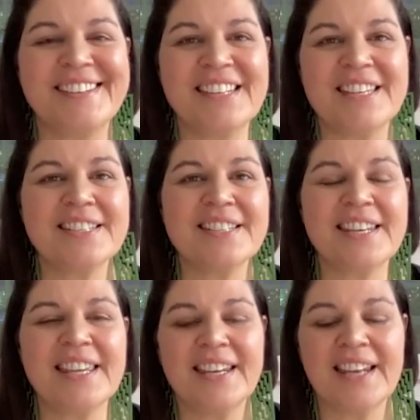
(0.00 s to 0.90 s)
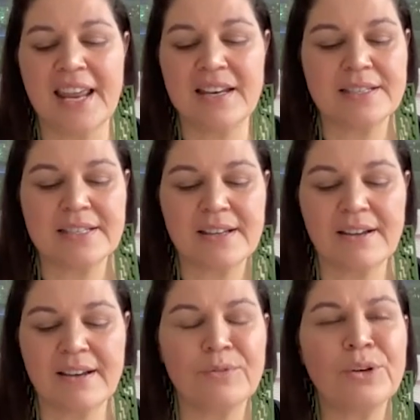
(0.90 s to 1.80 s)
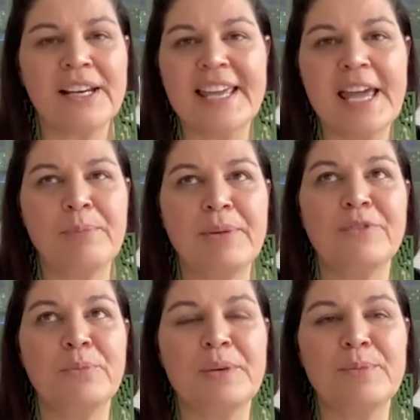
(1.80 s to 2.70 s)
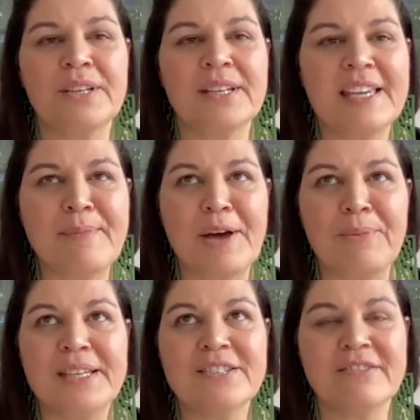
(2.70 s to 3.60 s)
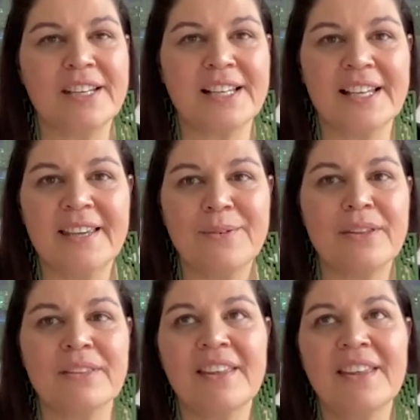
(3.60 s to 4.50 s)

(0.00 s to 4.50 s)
the internet, and I'm really happy for people to email me directly with